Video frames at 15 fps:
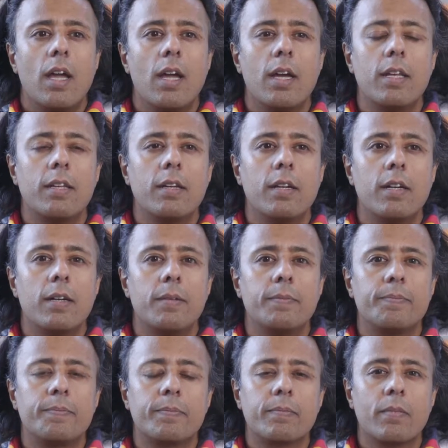And
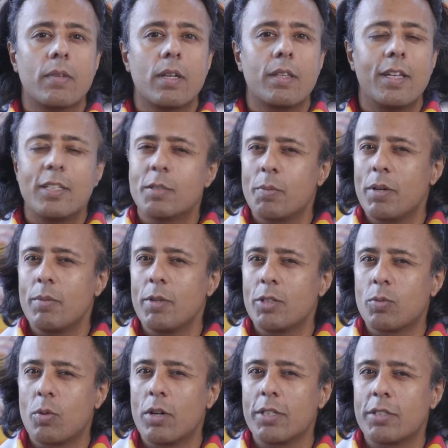that's pretty
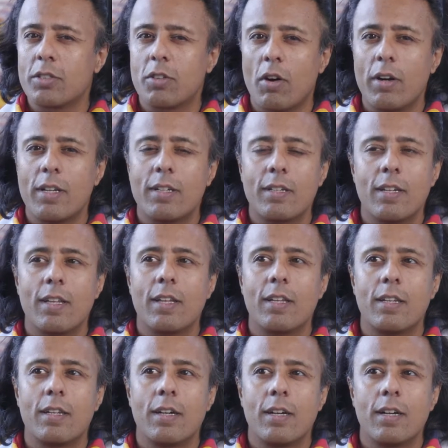much where it started,
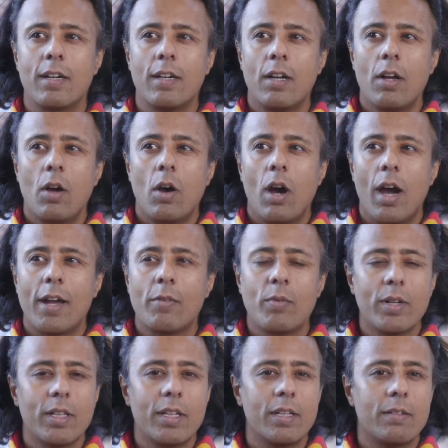and I
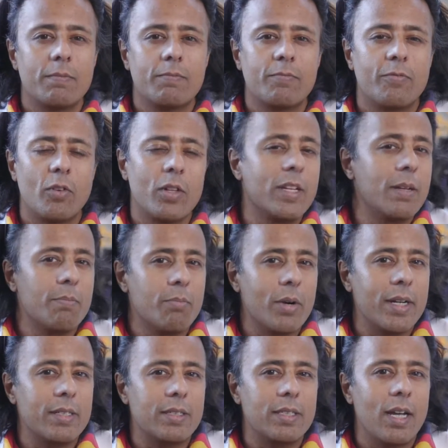really fully
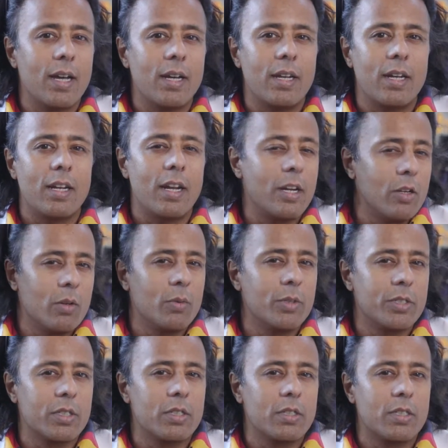embraced that. And I knew it
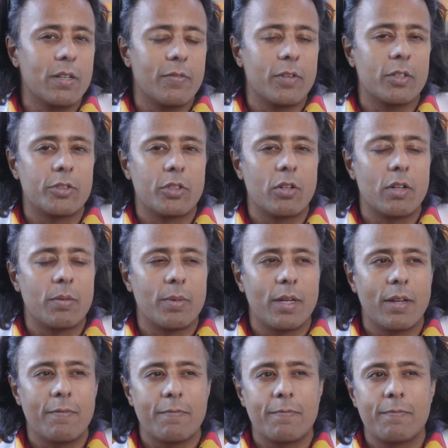was a difficult journey, but I